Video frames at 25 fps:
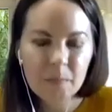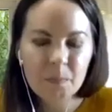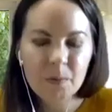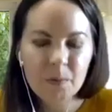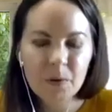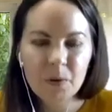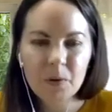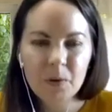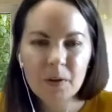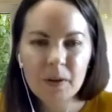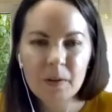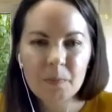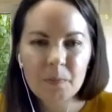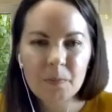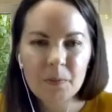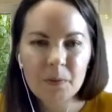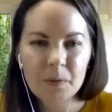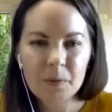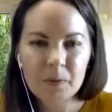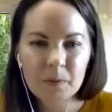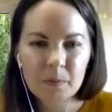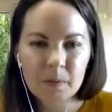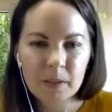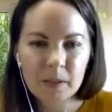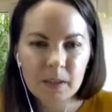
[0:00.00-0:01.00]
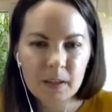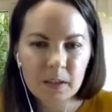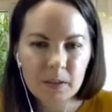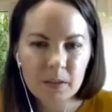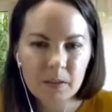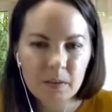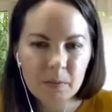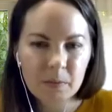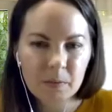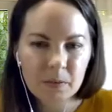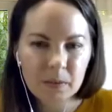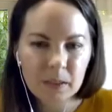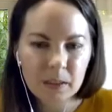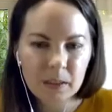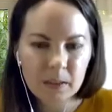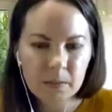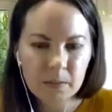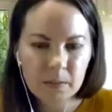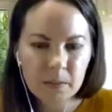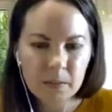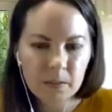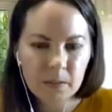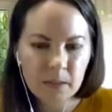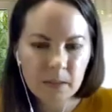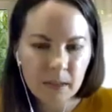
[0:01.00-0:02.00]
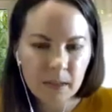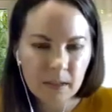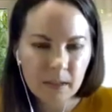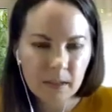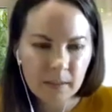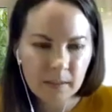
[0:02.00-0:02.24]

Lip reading: broke up a little bit. Are you able to hear me okay?